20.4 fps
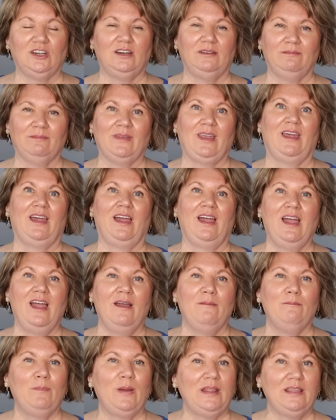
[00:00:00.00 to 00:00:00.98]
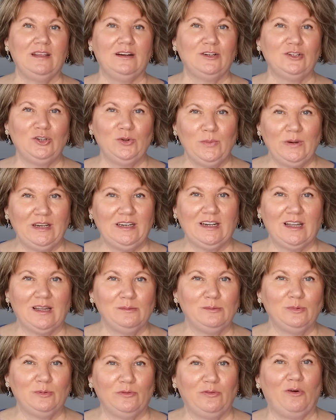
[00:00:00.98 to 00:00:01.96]
And been there too many
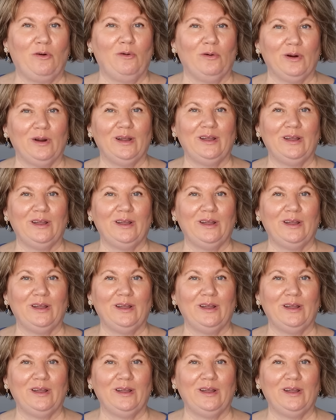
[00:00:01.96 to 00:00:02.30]
times before.